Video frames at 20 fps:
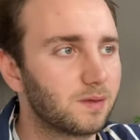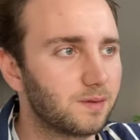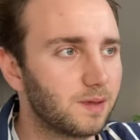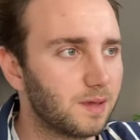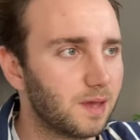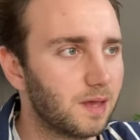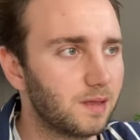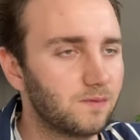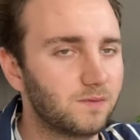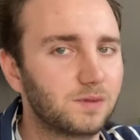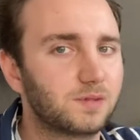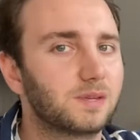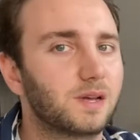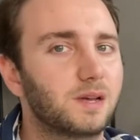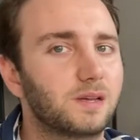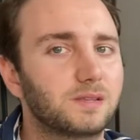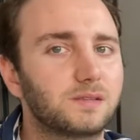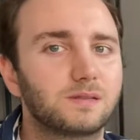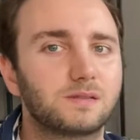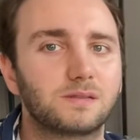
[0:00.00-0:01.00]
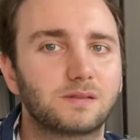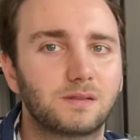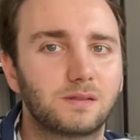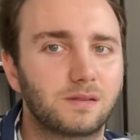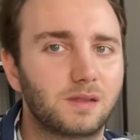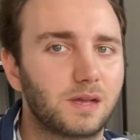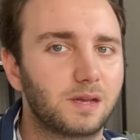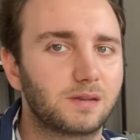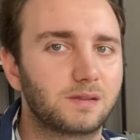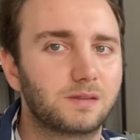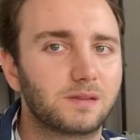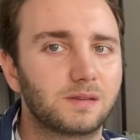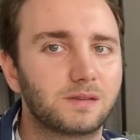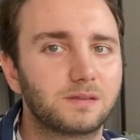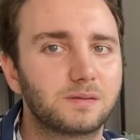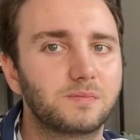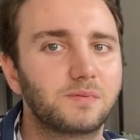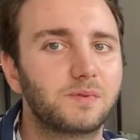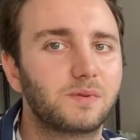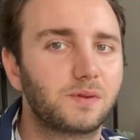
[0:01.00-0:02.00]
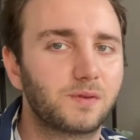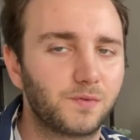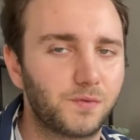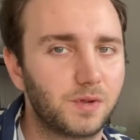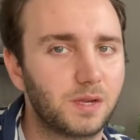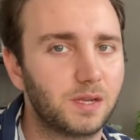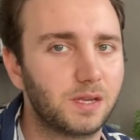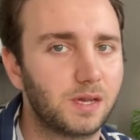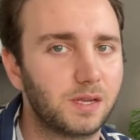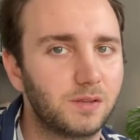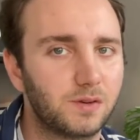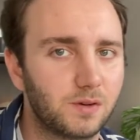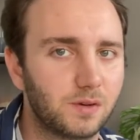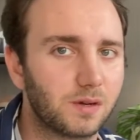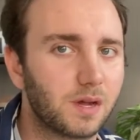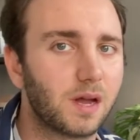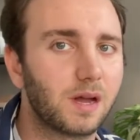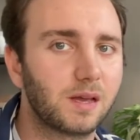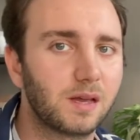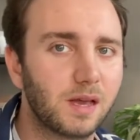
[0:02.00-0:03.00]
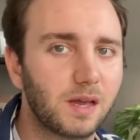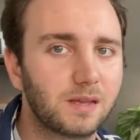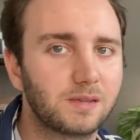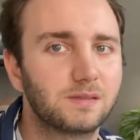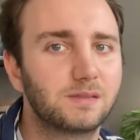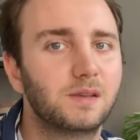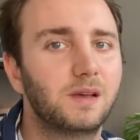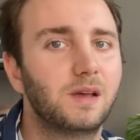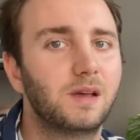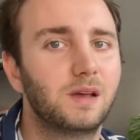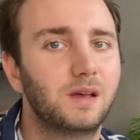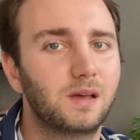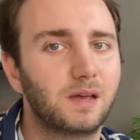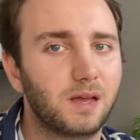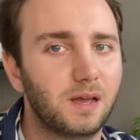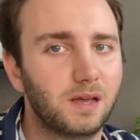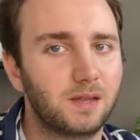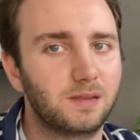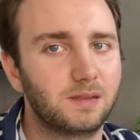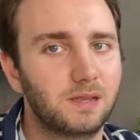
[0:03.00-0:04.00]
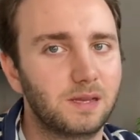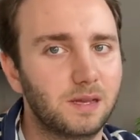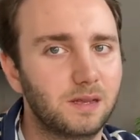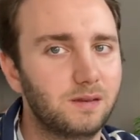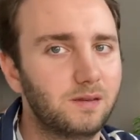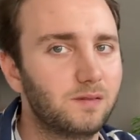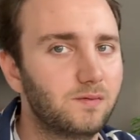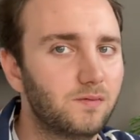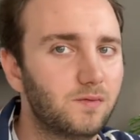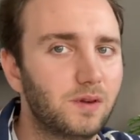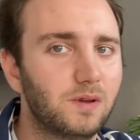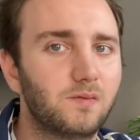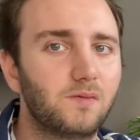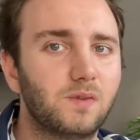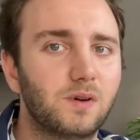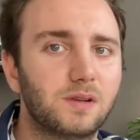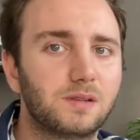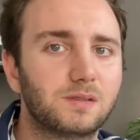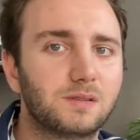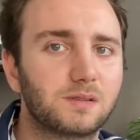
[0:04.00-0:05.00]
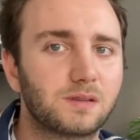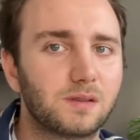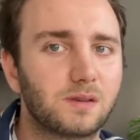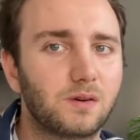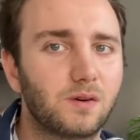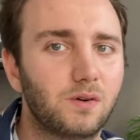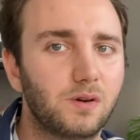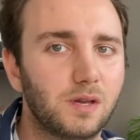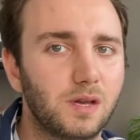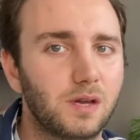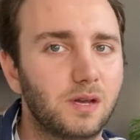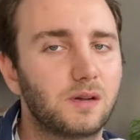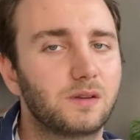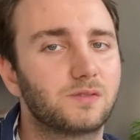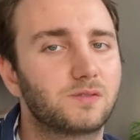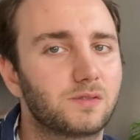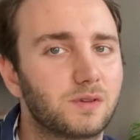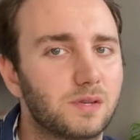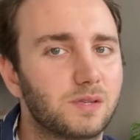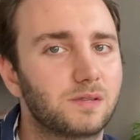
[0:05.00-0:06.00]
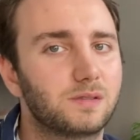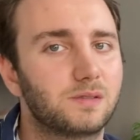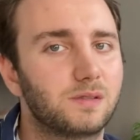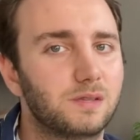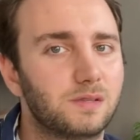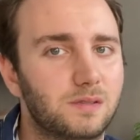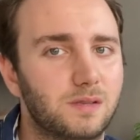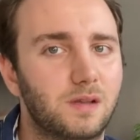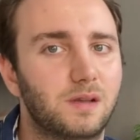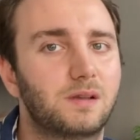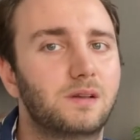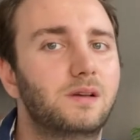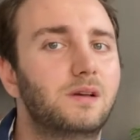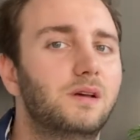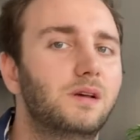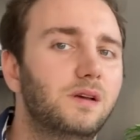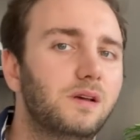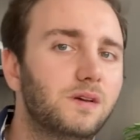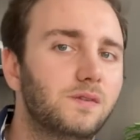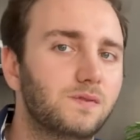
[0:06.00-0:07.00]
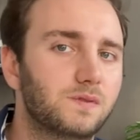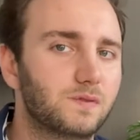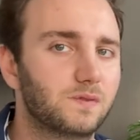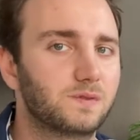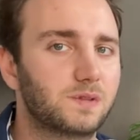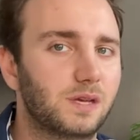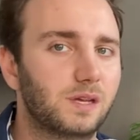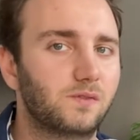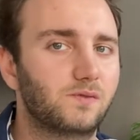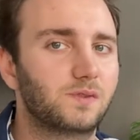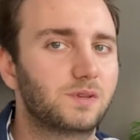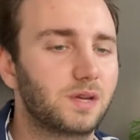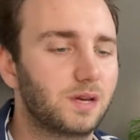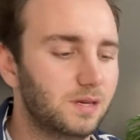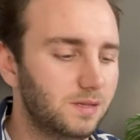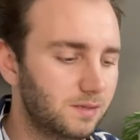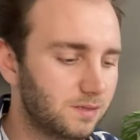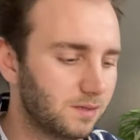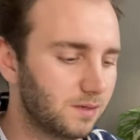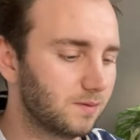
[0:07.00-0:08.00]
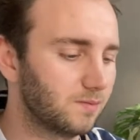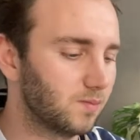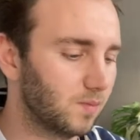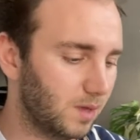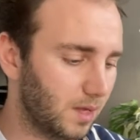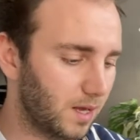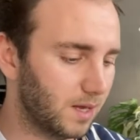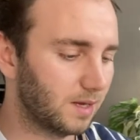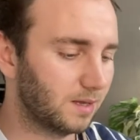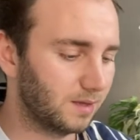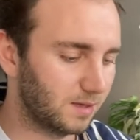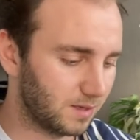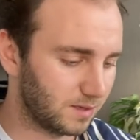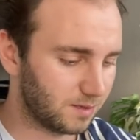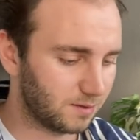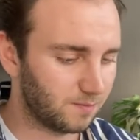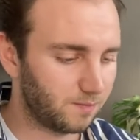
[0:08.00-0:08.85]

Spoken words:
advertised like this, Philodendron Gigas, and the other one was Hoya Asutralis, which was advertised like this.